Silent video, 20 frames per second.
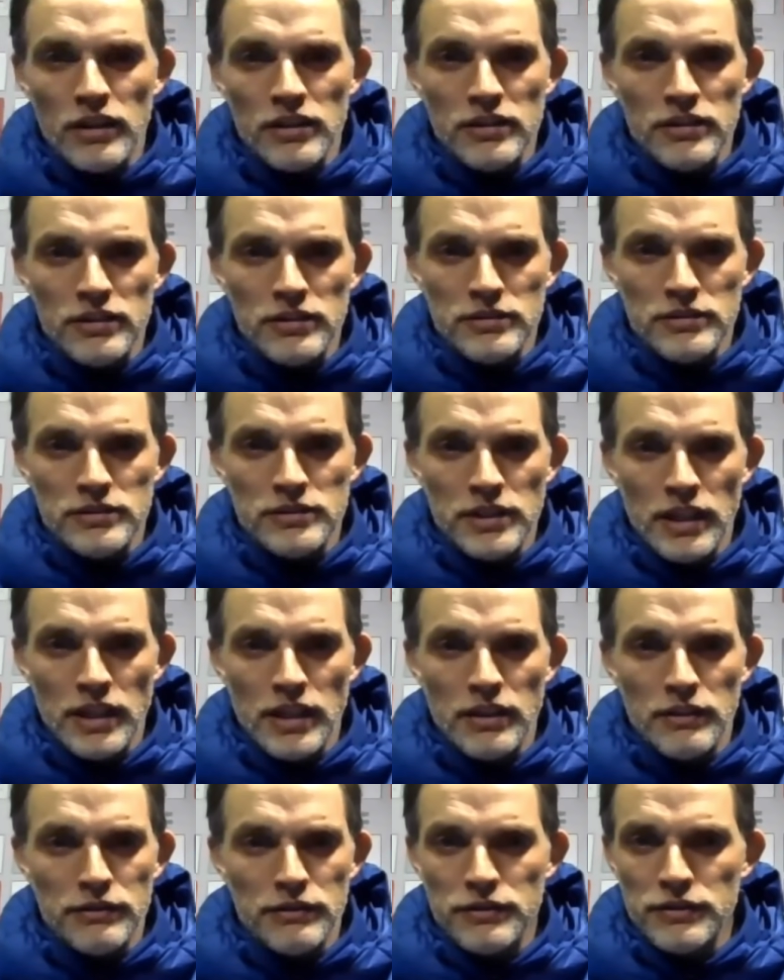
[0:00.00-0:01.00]
hard. They
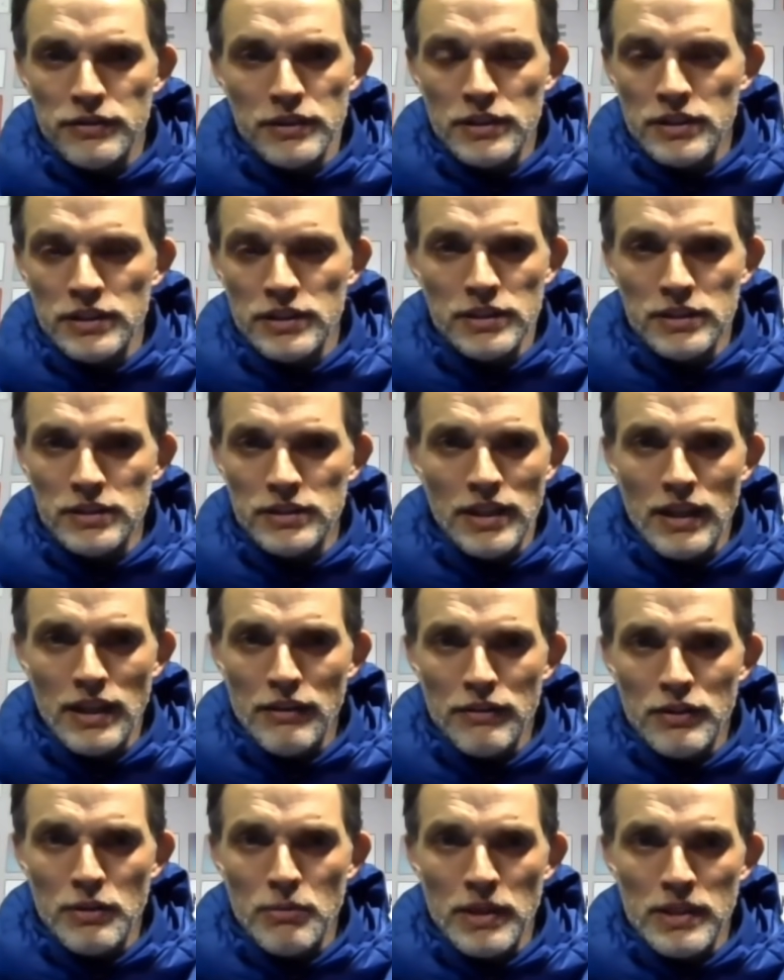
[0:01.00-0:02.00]
have
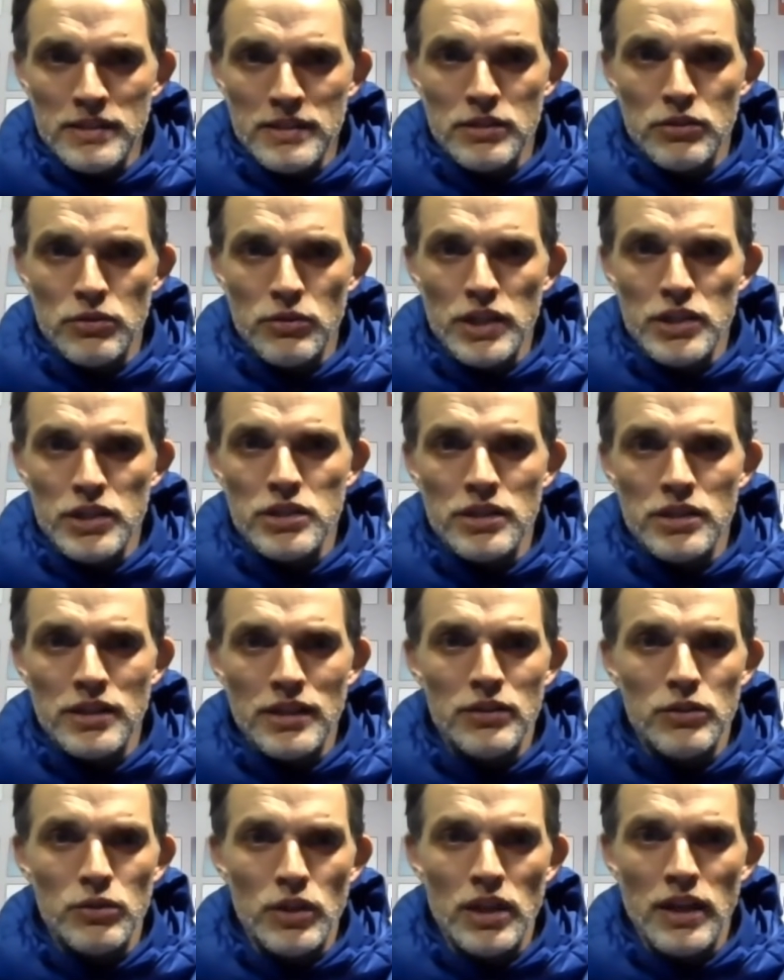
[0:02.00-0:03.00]
the best situation
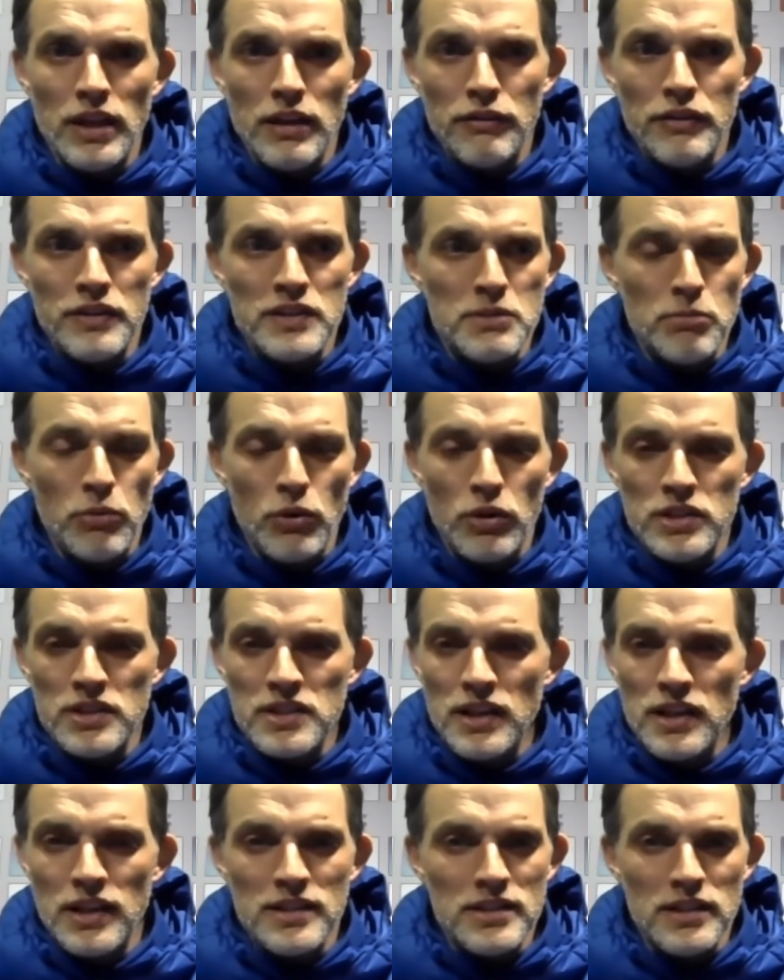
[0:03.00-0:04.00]
that you can have as
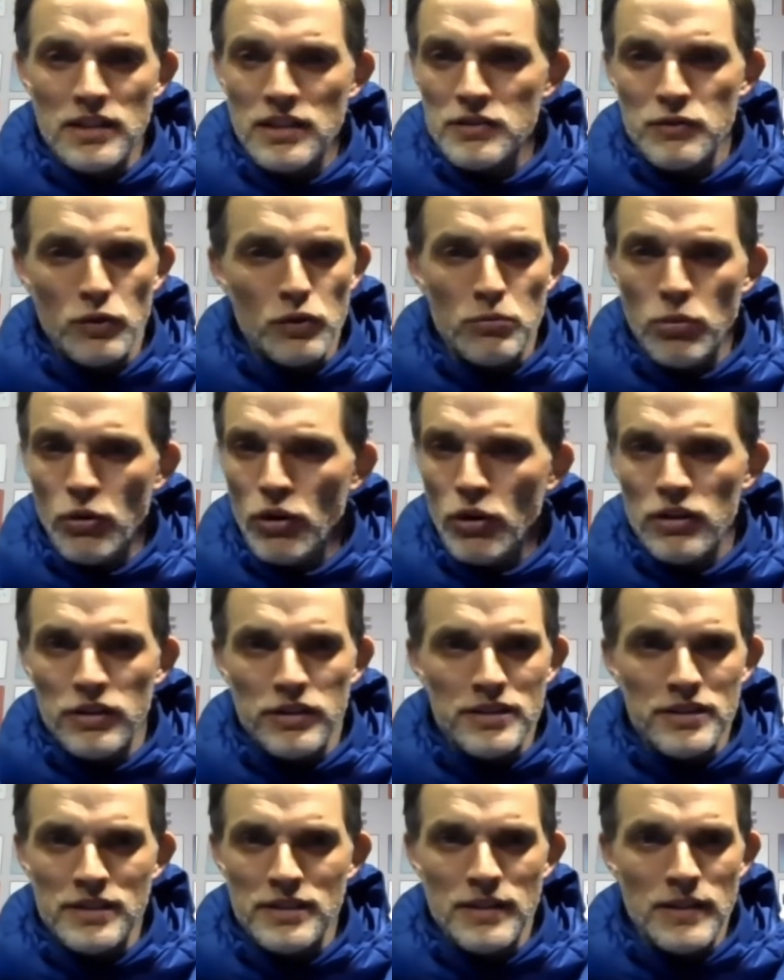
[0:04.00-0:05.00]
sports guys and as
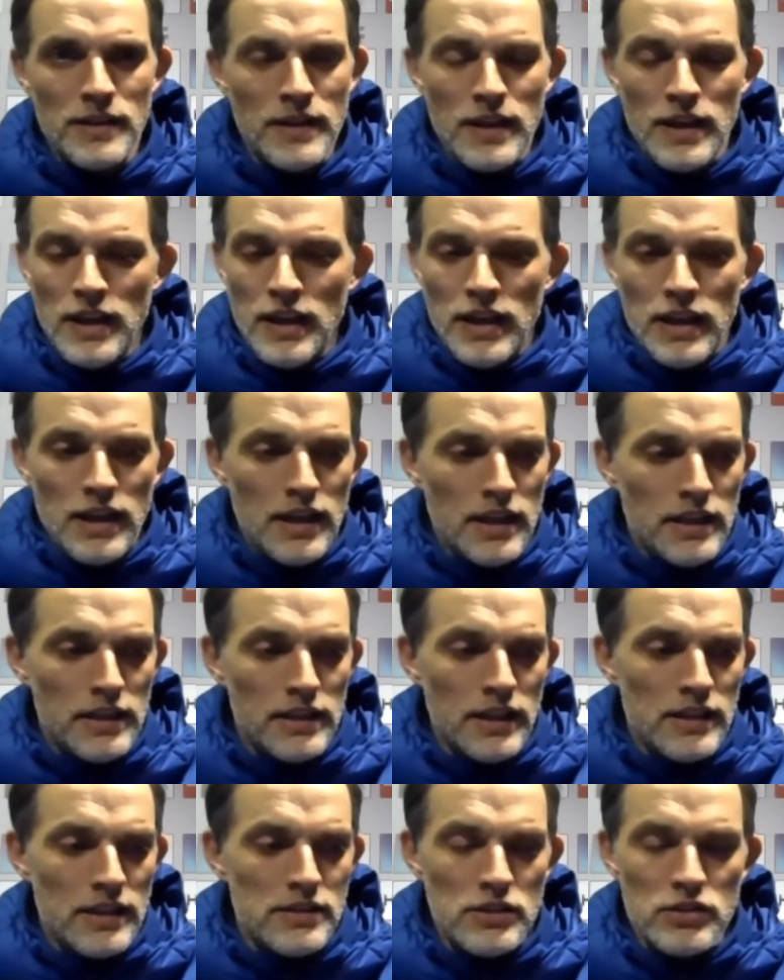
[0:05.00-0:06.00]
footballers,
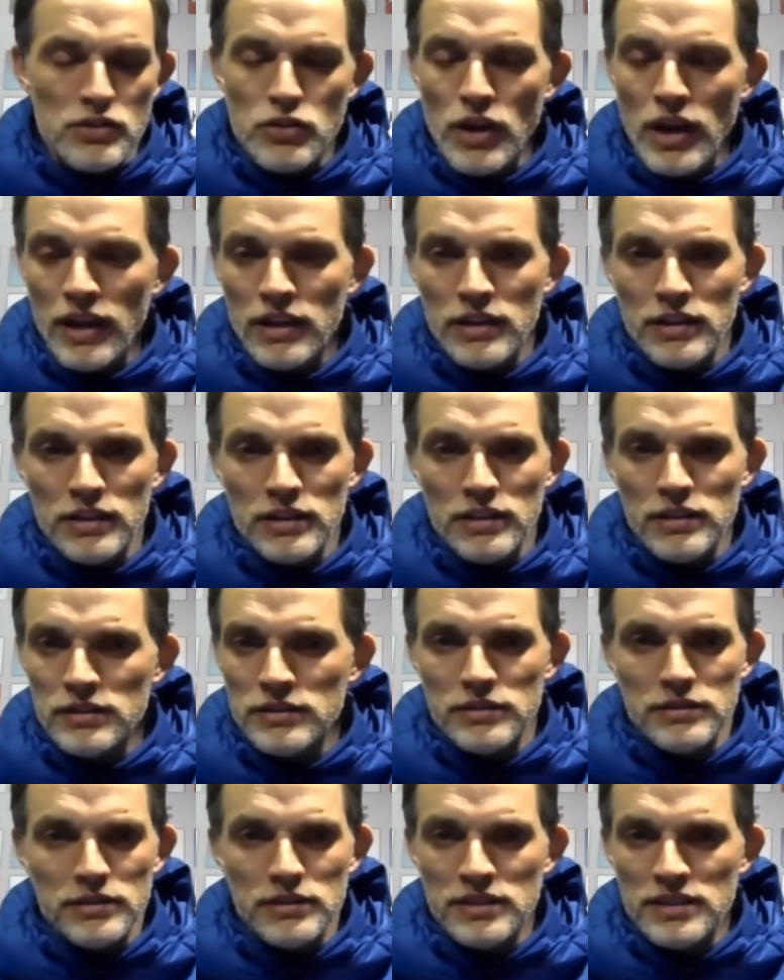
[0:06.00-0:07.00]
and as a
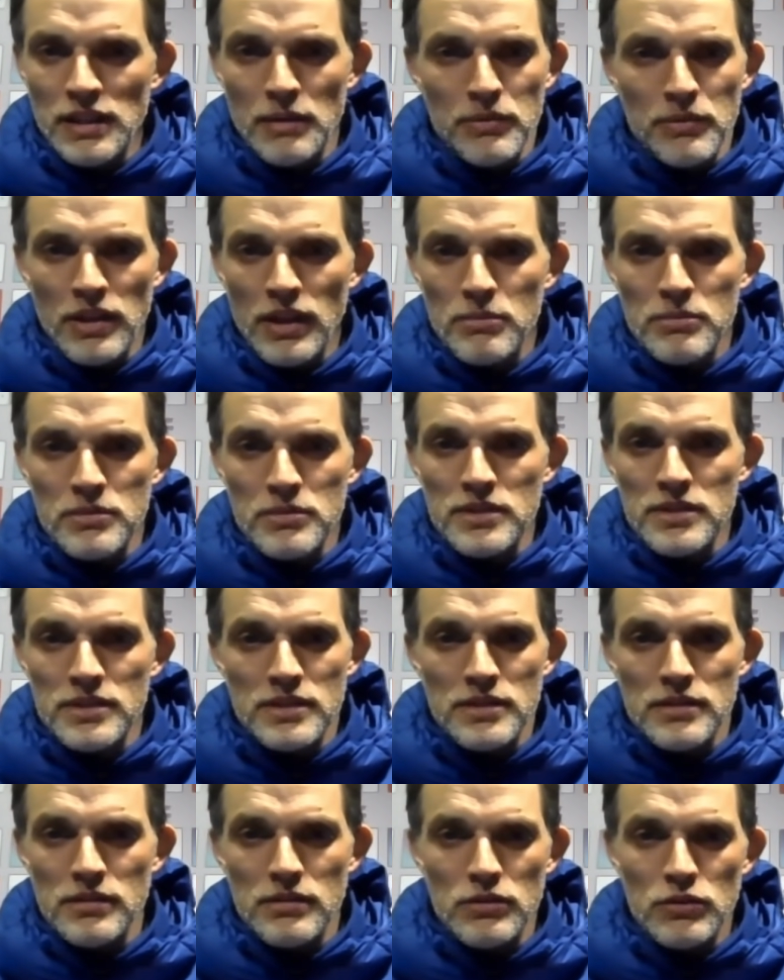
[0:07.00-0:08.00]
striker
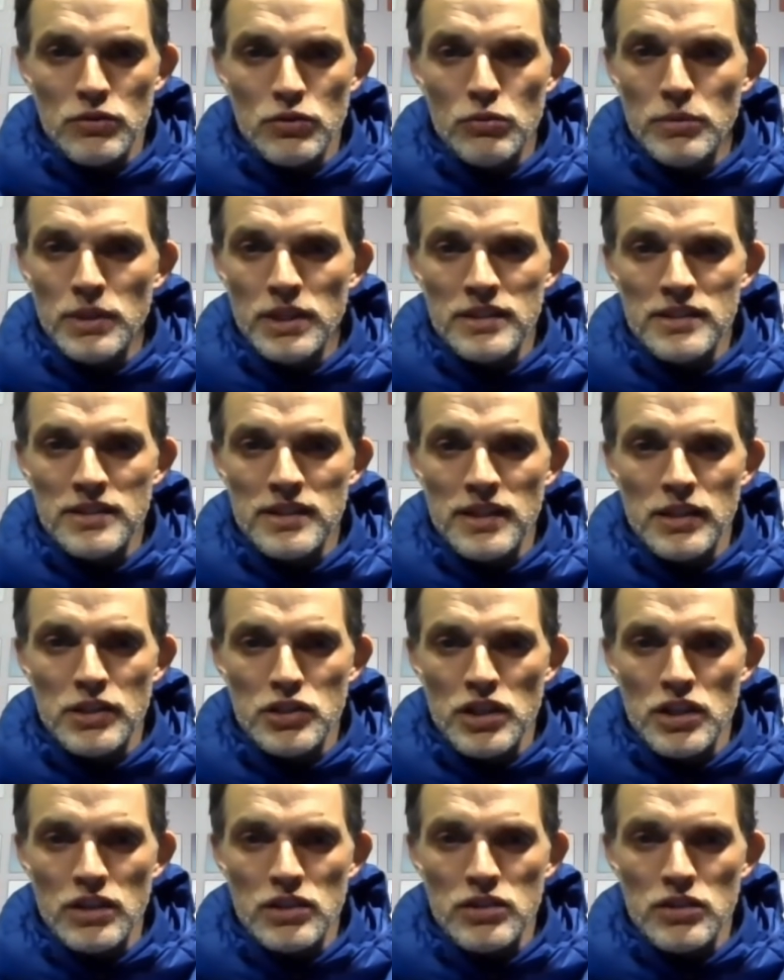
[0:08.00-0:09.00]
sometimes. 2 minutes
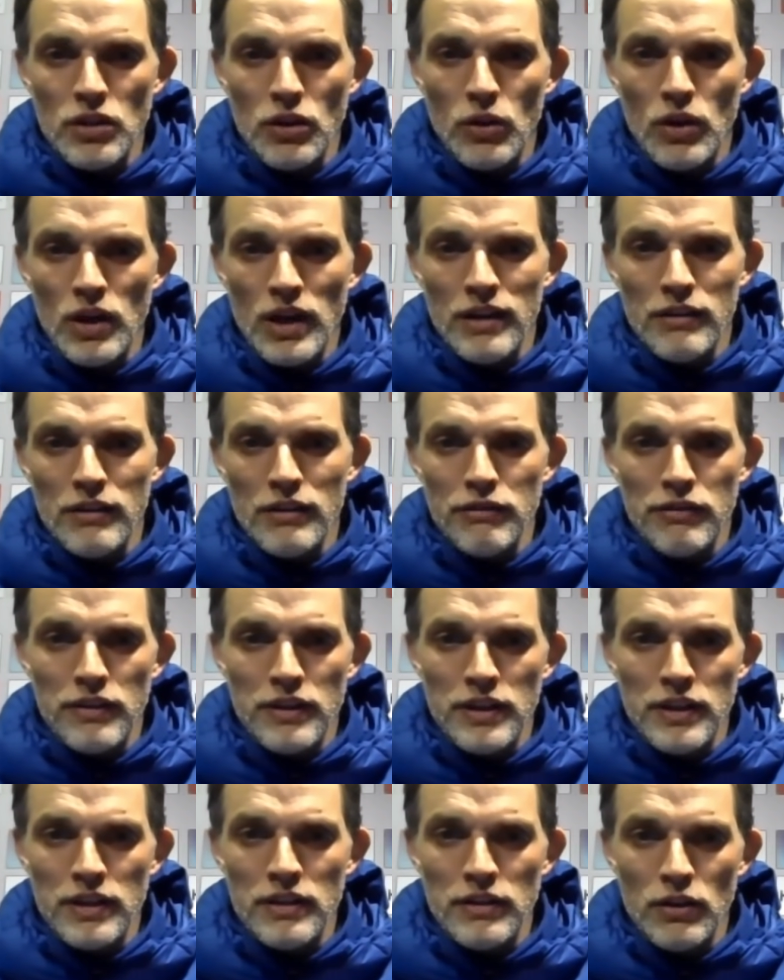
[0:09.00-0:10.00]
can change the whole life
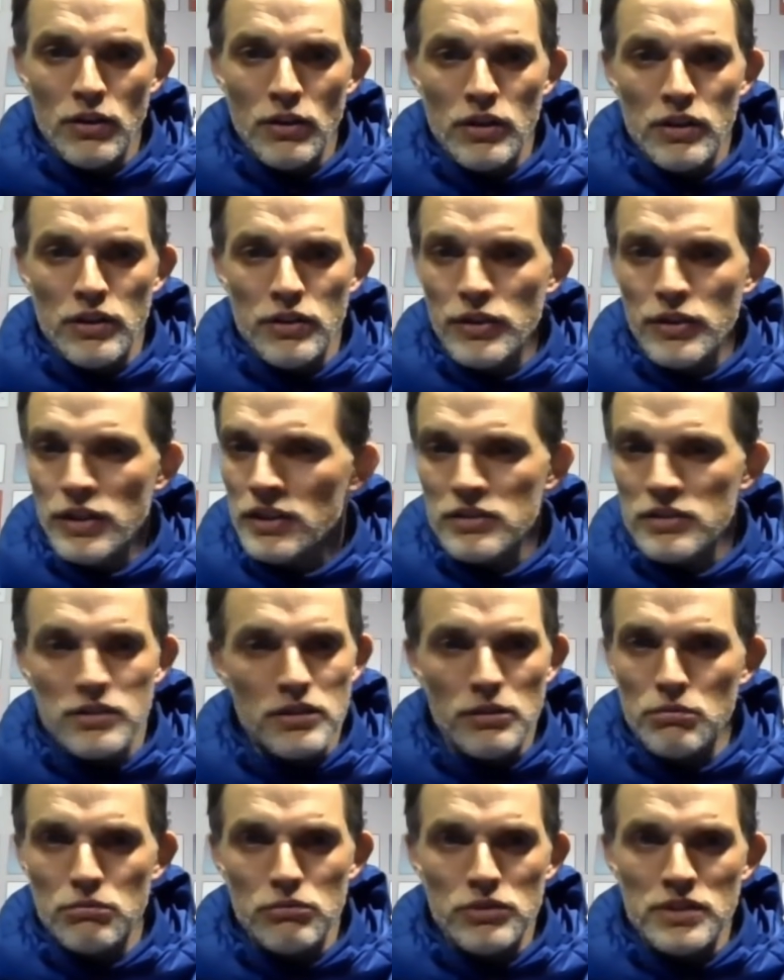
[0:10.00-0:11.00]
and the whole career.
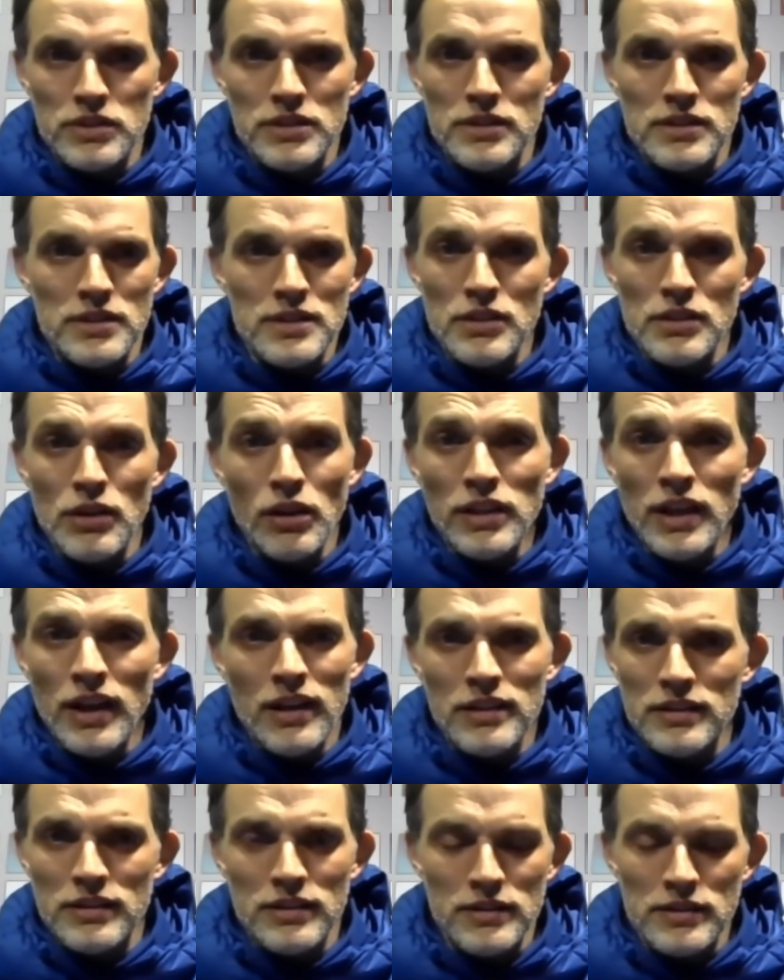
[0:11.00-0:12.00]
So it's not
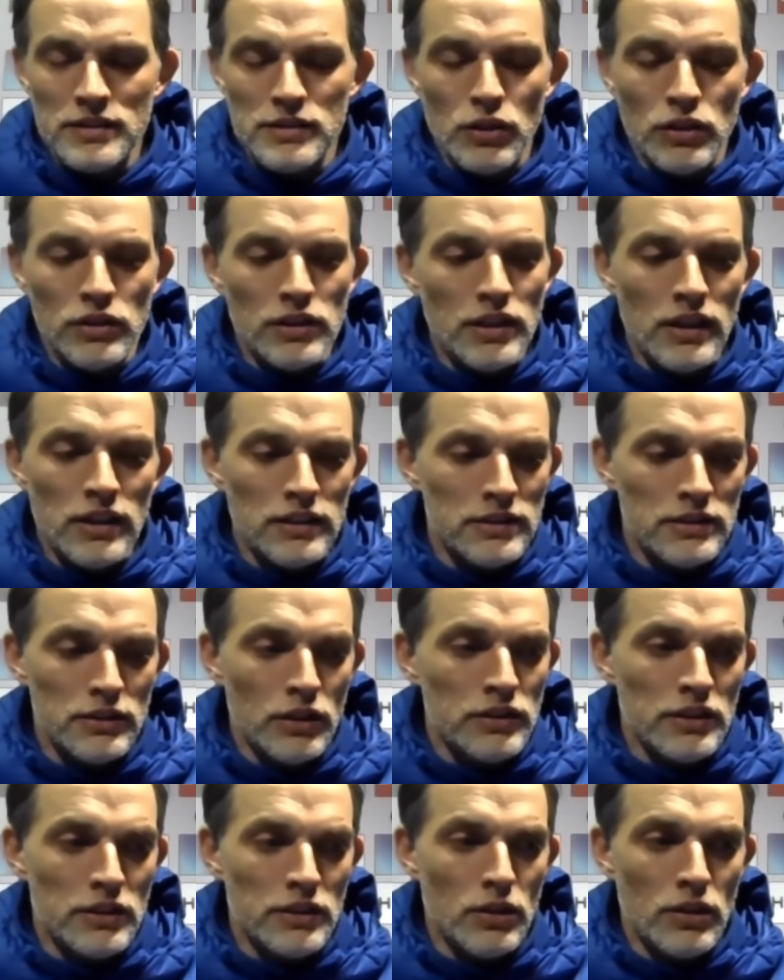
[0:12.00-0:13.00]
hard. It's not hard.
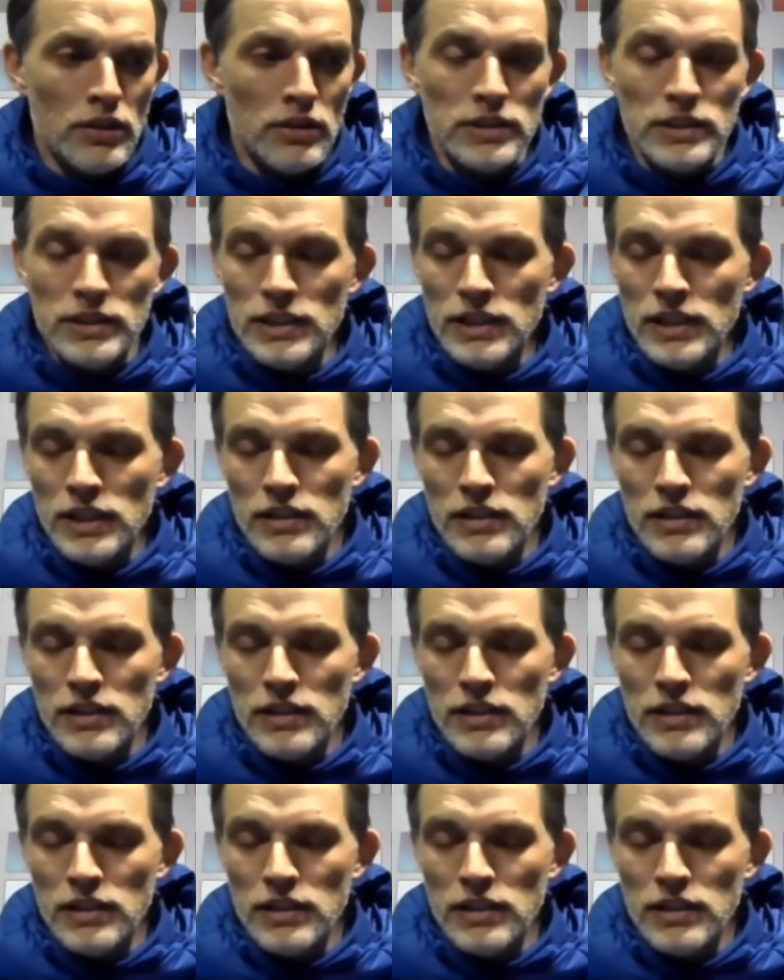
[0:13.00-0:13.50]
Not at all.